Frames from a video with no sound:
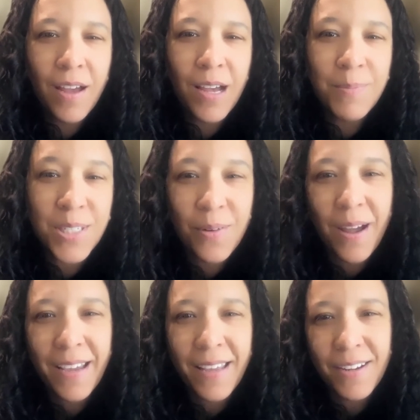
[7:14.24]
so
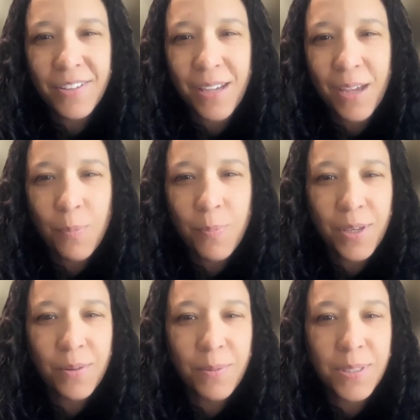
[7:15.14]
I can actually help
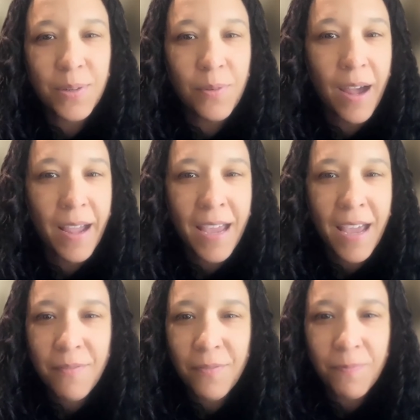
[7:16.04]
you. So I
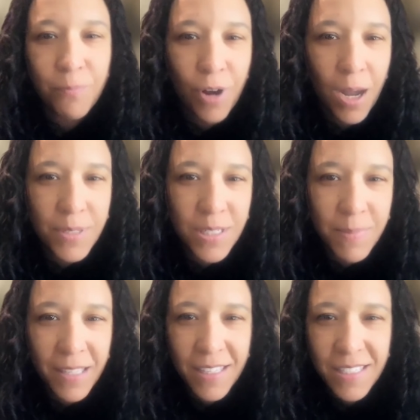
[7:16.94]
have promised to
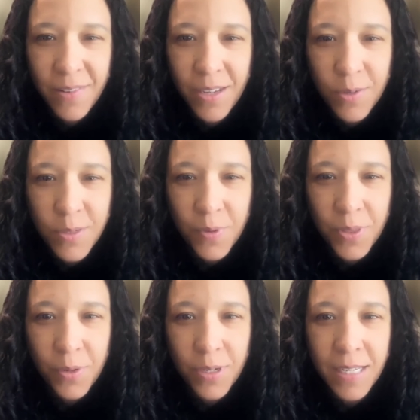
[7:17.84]
make these videos for
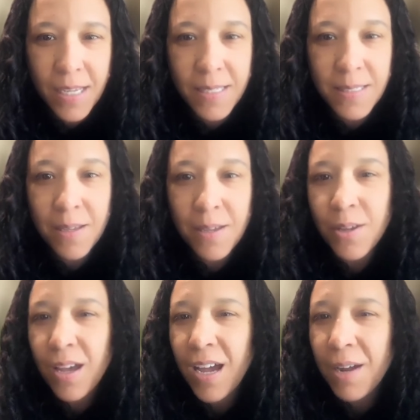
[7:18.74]
30 days.
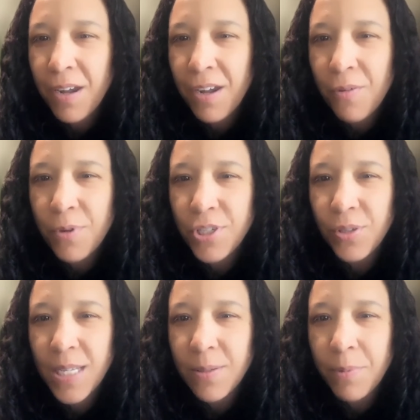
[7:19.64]
I want to know what you
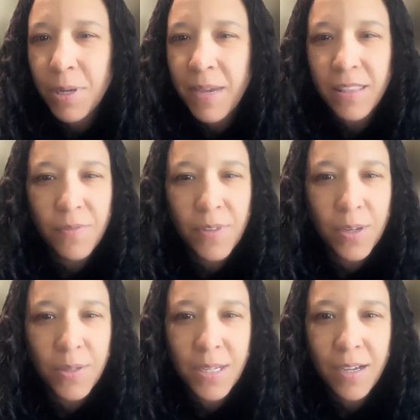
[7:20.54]
guys want me to make the
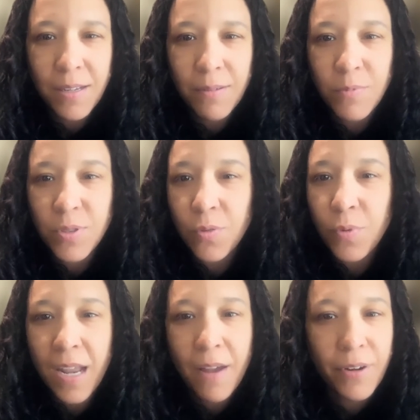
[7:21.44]
videos on. So
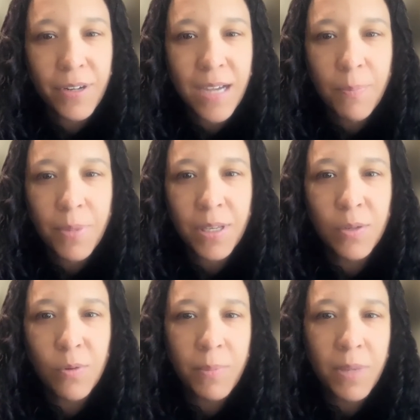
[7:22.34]
whatever topic
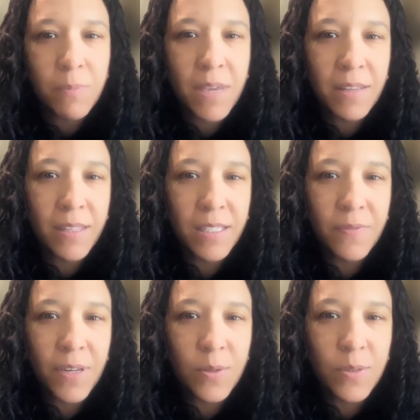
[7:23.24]
you want me to make these
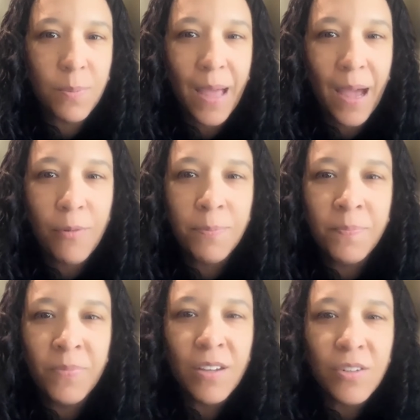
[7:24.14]
videos about,
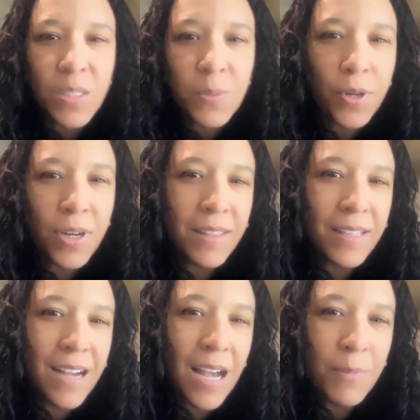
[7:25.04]
just put it in
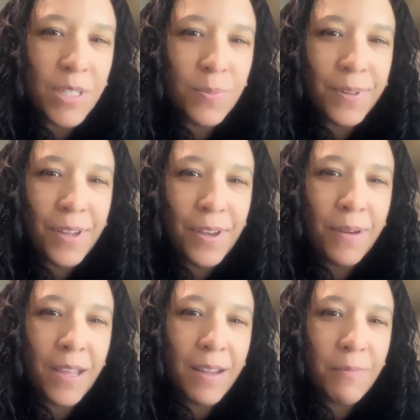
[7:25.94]
the comments below
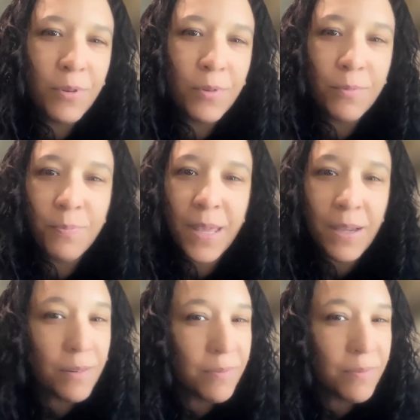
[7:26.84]
and I will pick